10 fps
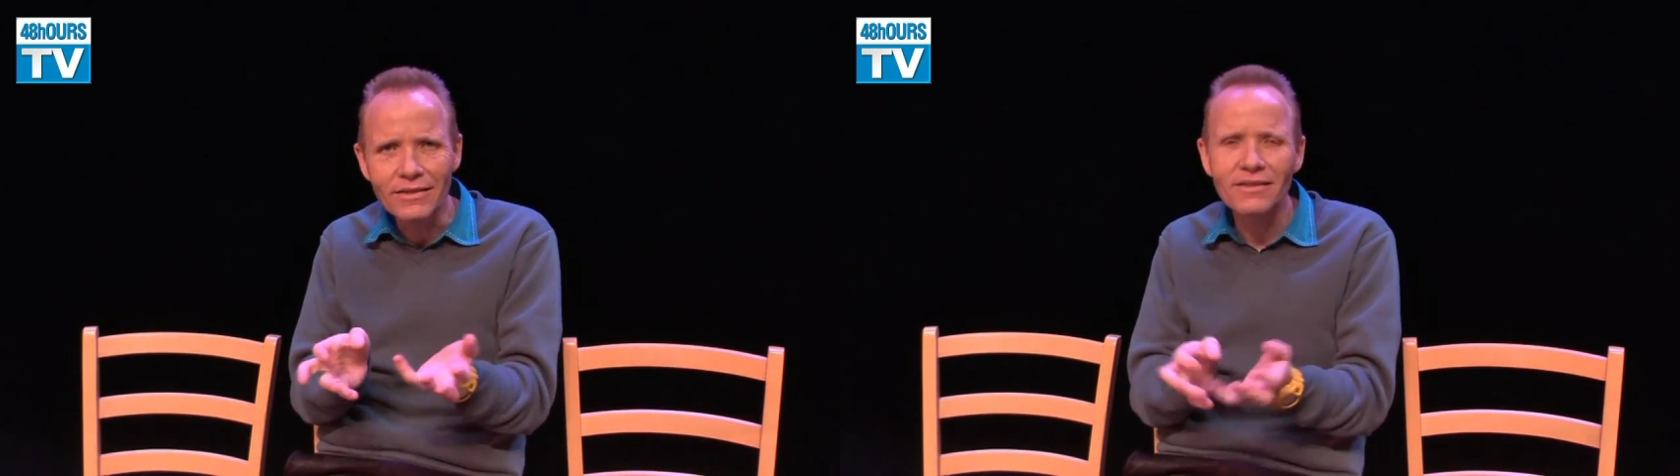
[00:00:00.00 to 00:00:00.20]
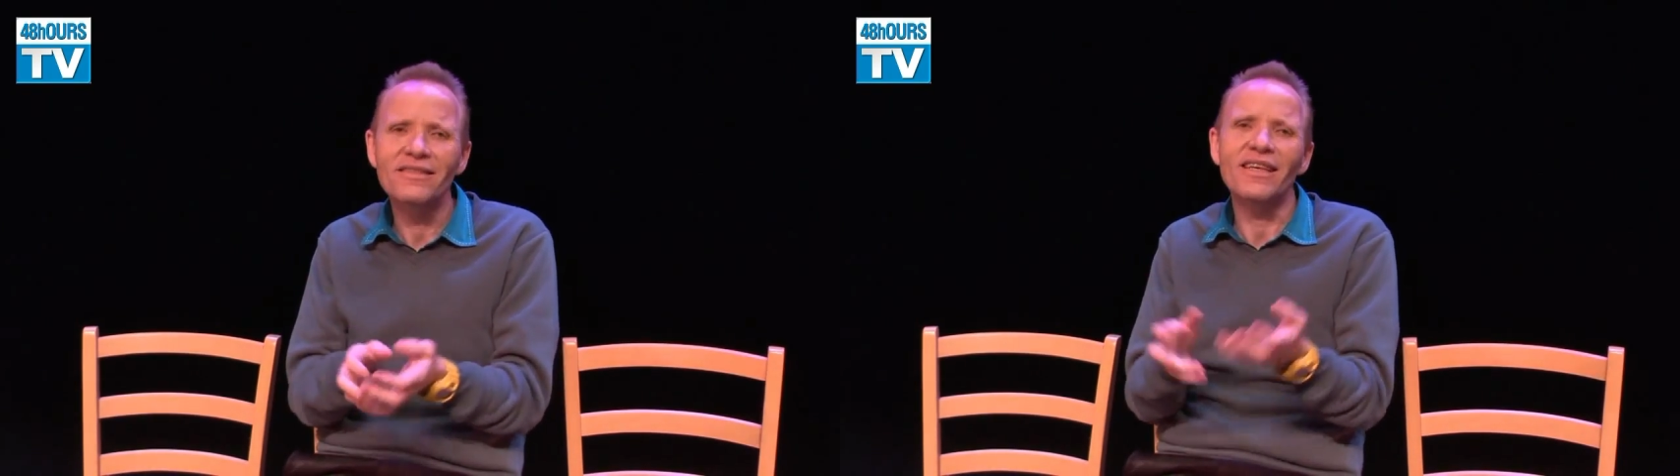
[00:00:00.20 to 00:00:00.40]

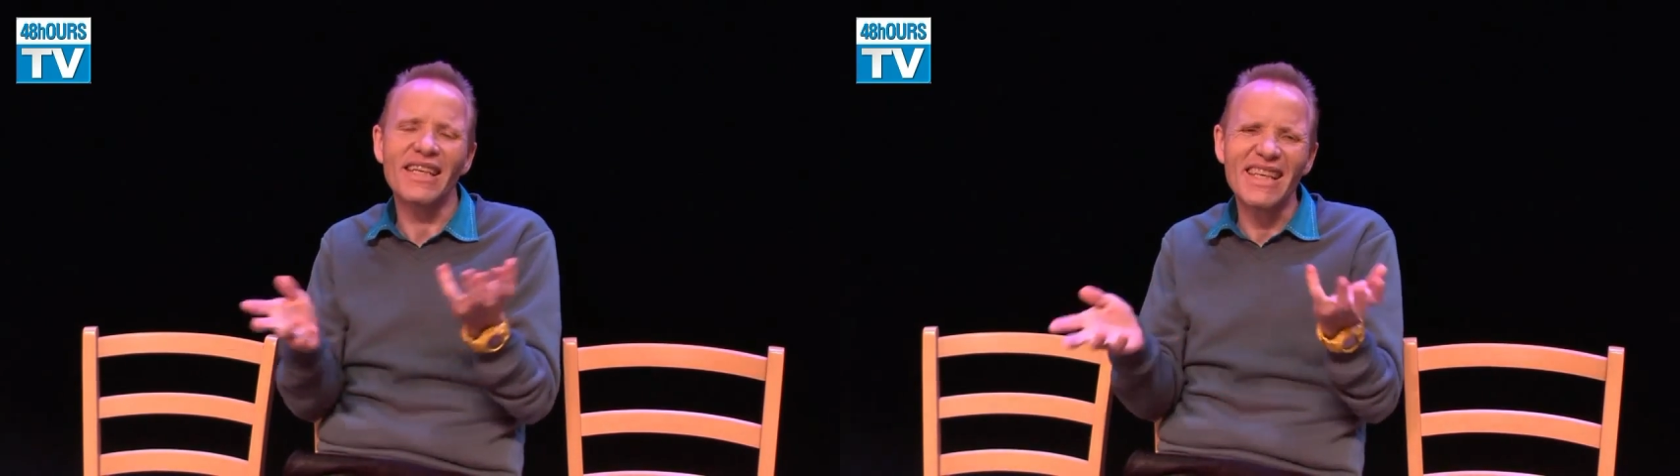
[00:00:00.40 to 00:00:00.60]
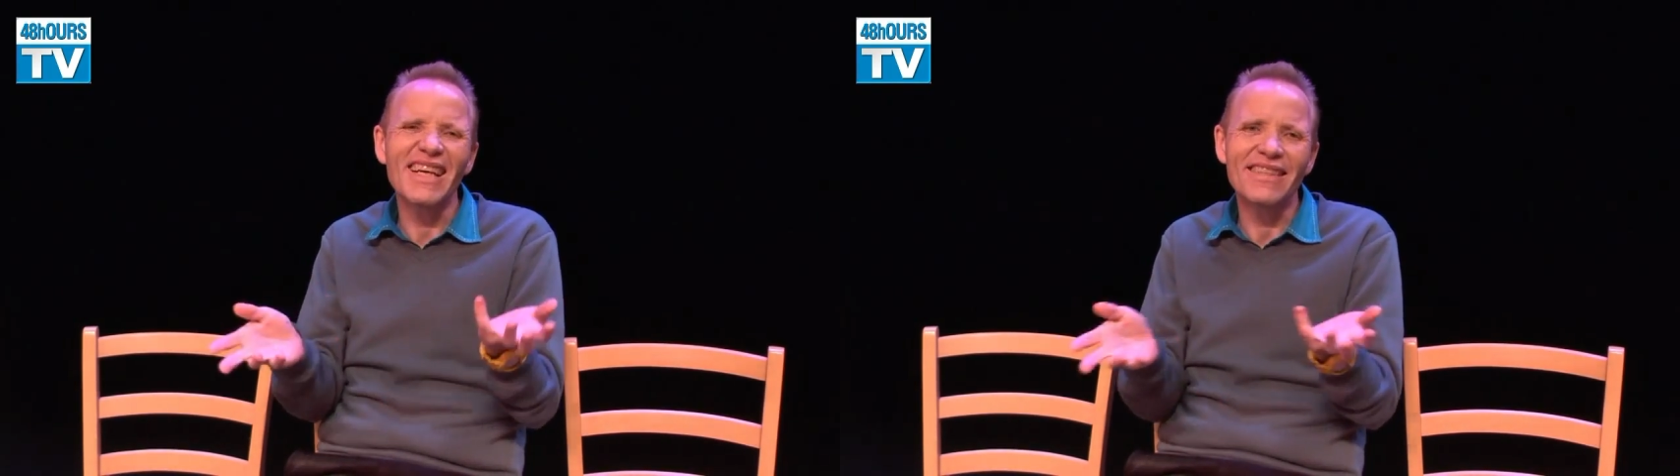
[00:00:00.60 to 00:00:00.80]
And it's
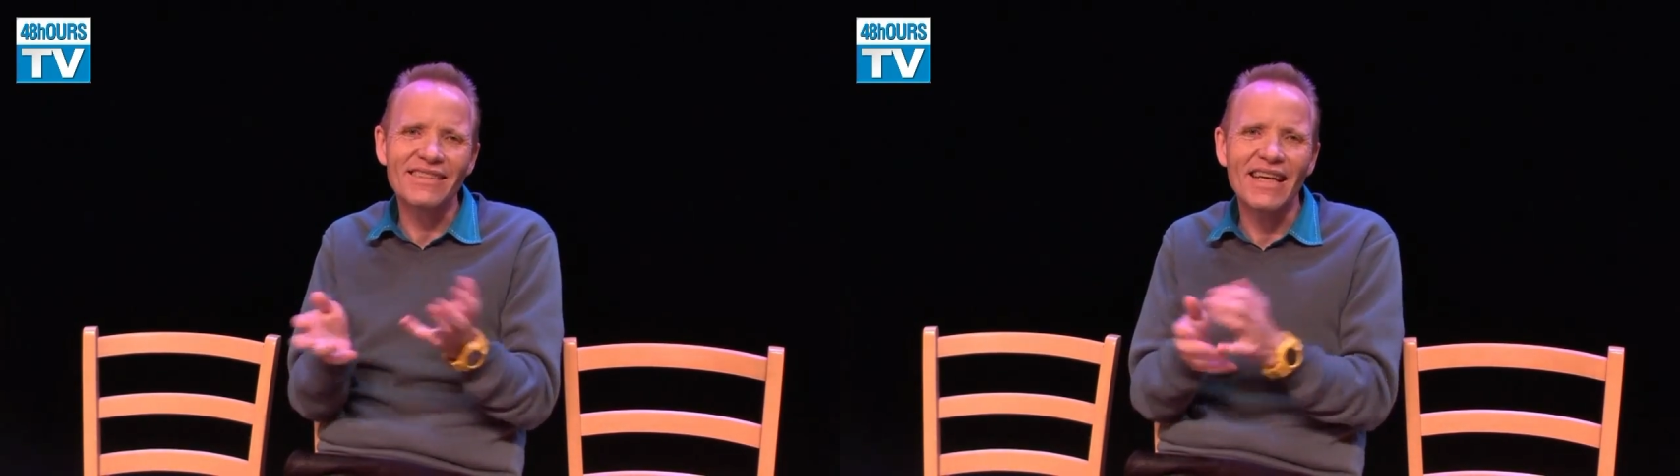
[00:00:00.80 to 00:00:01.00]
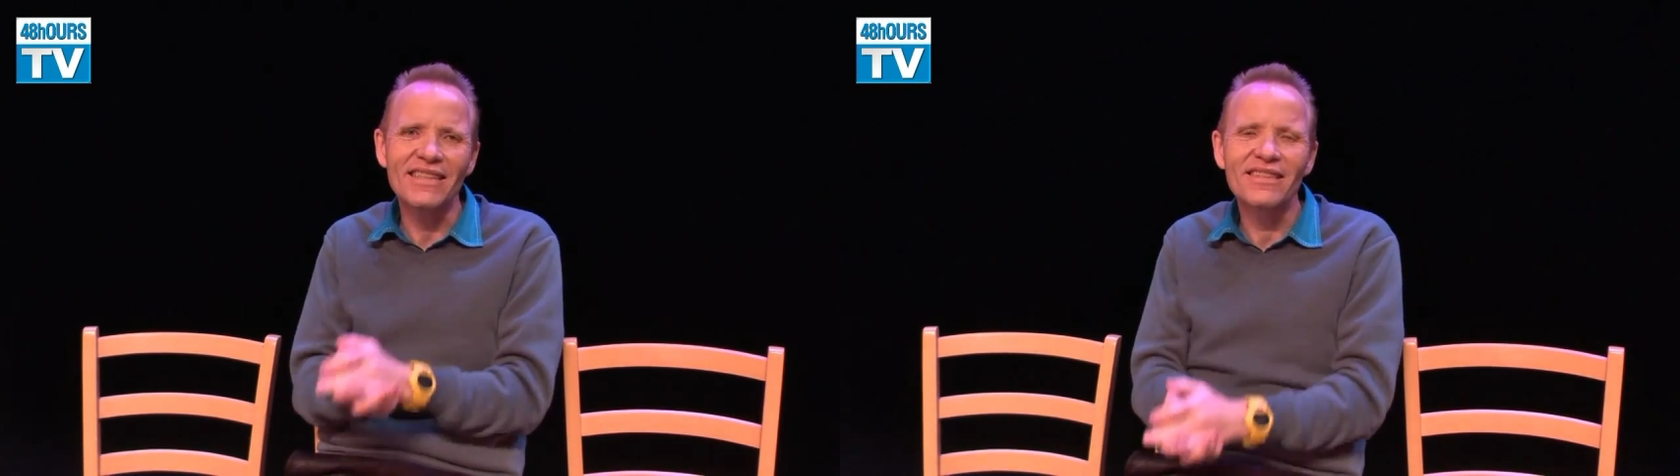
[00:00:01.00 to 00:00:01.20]
like,
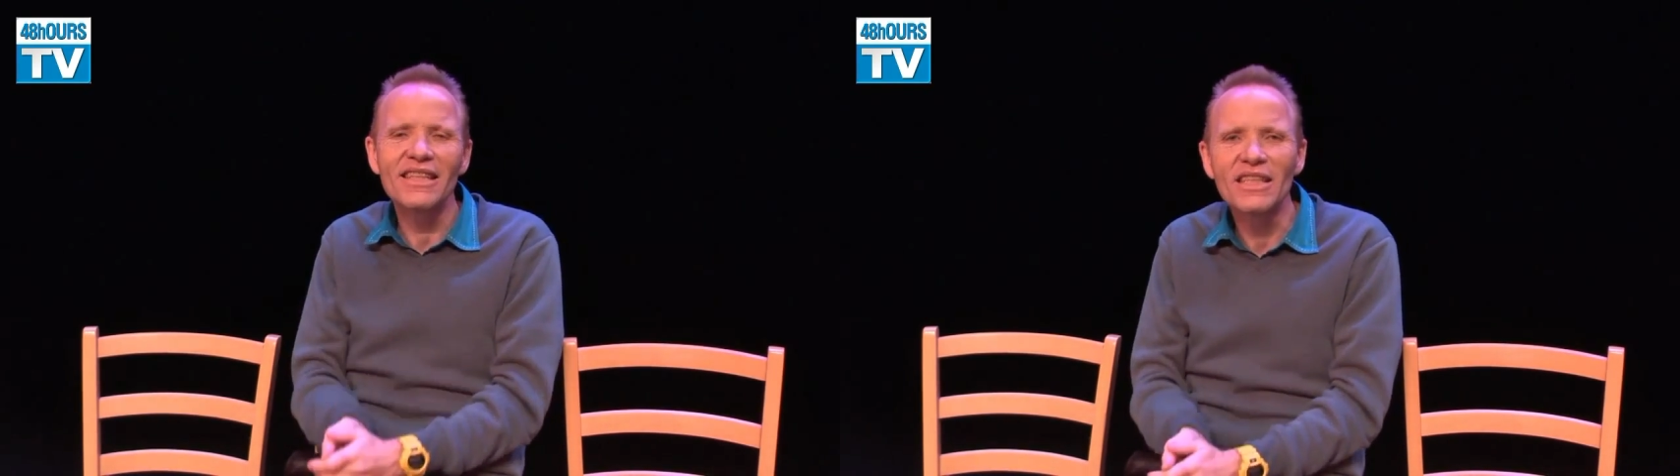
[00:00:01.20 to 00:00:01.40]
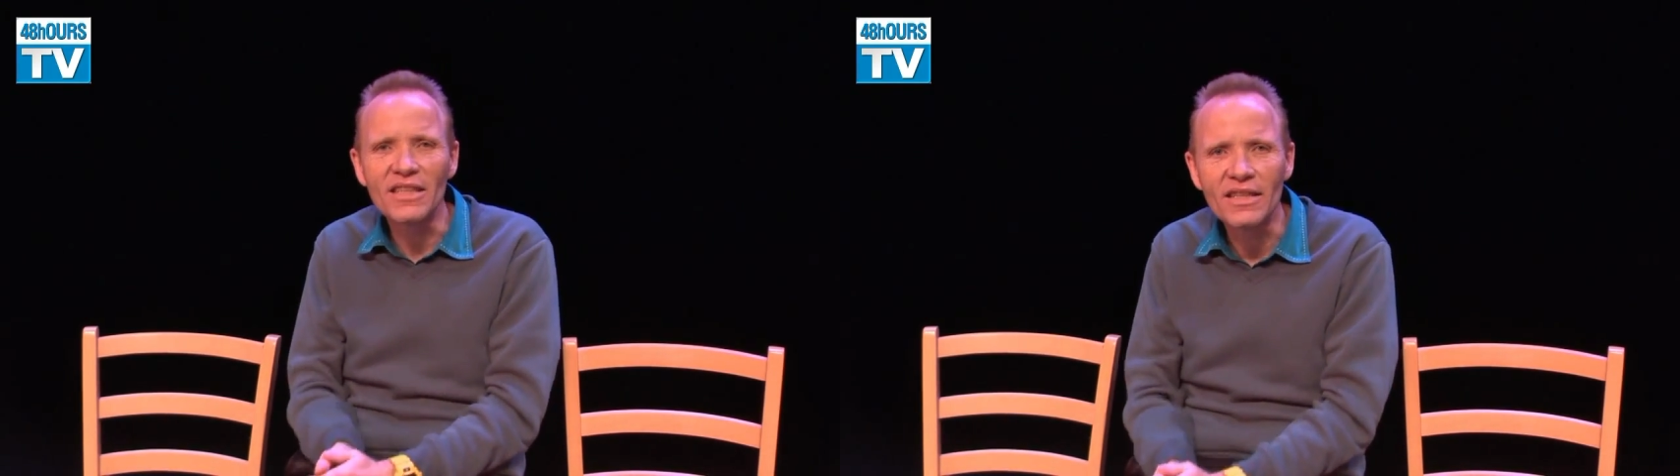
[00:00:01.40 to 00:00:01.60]
yes,
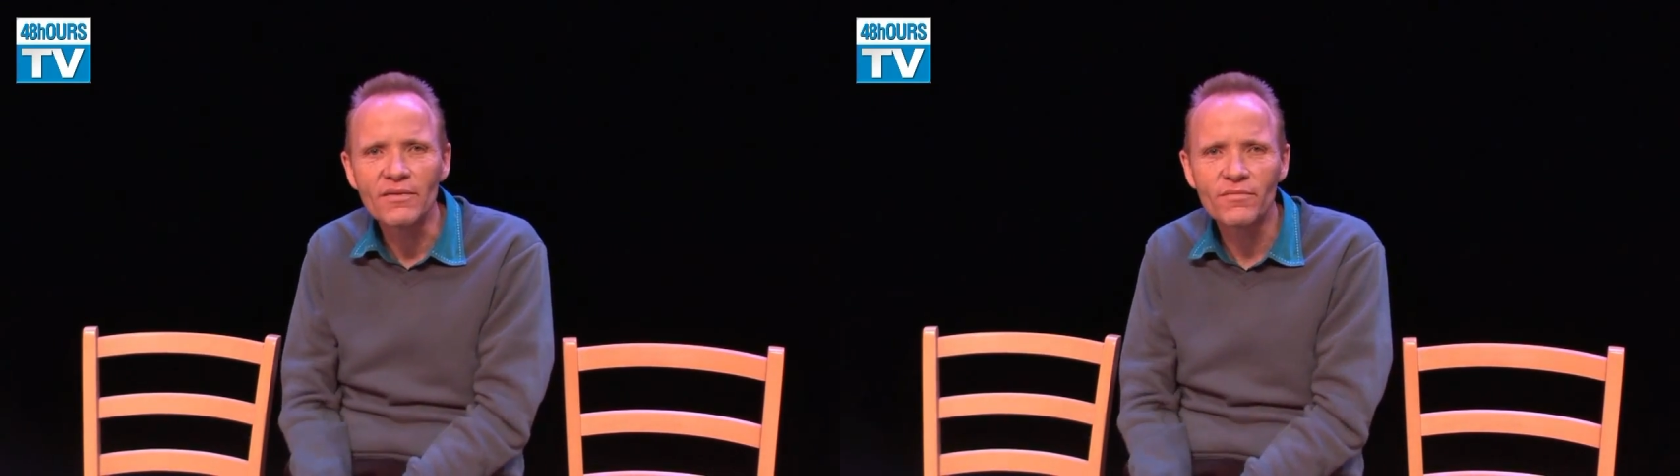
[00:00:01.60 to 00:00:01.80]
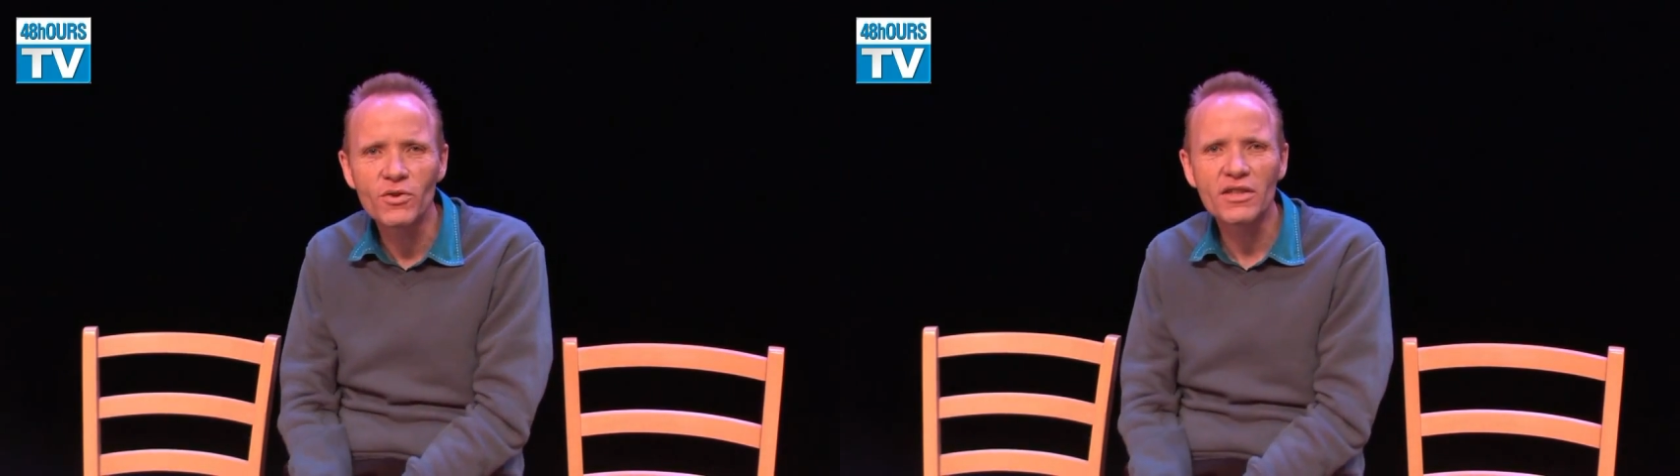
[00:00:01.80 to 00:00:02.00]
actually,
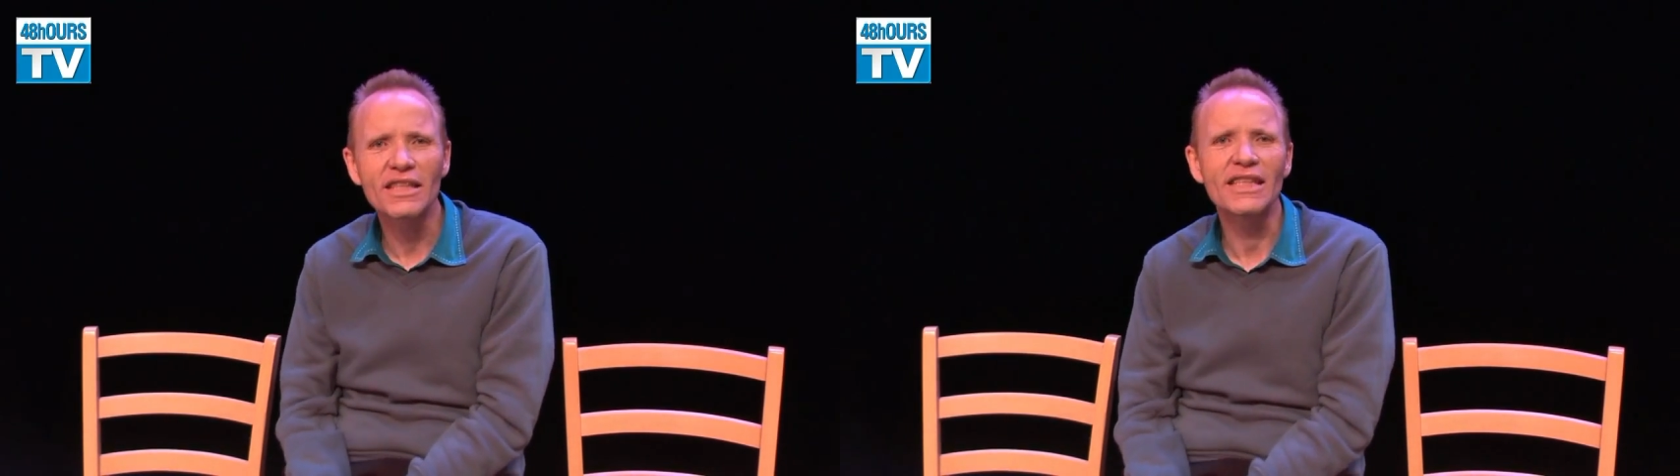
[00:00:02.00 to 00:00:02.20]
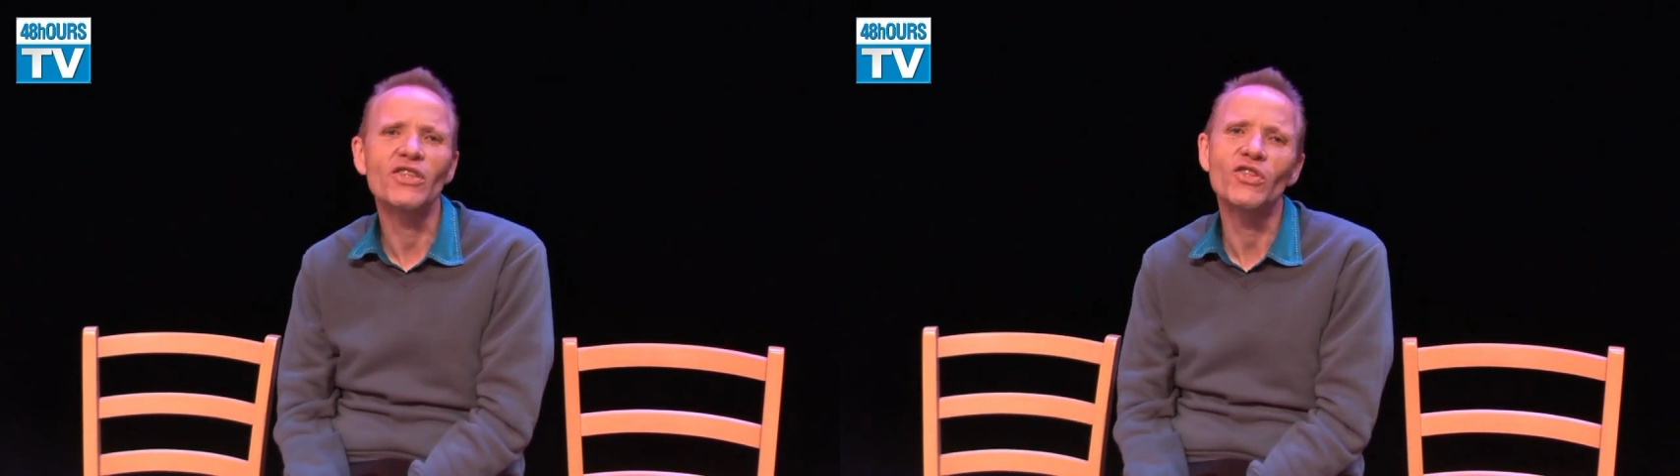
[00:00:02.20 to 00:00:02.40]

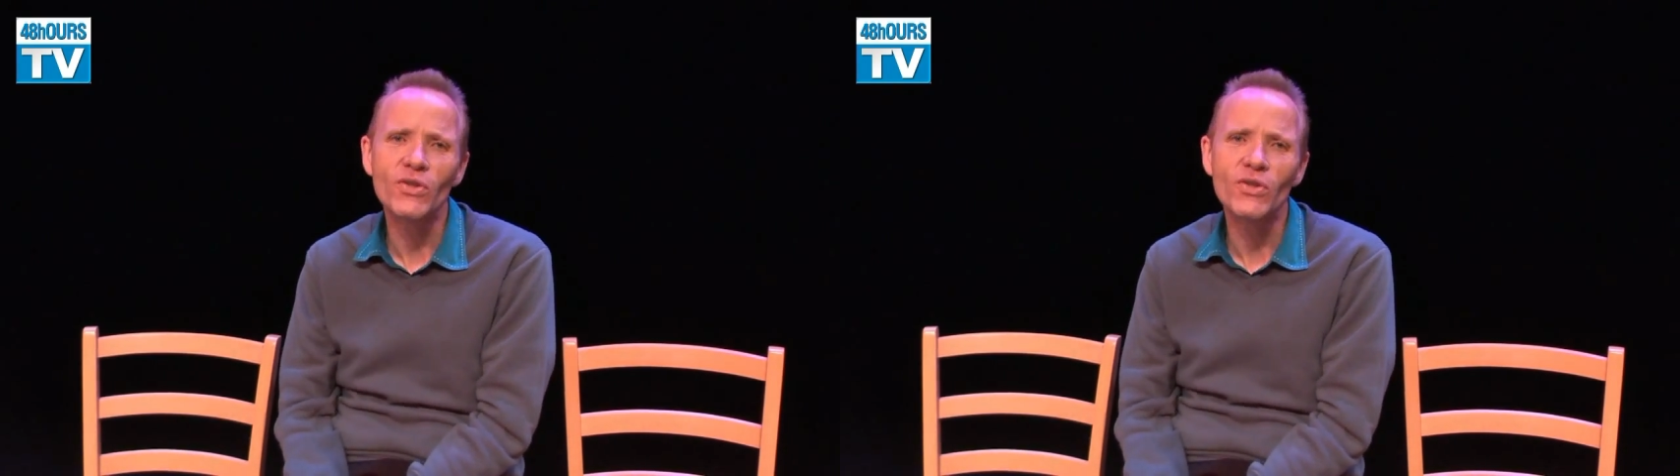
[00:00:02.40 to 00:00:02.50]
unfortunately, you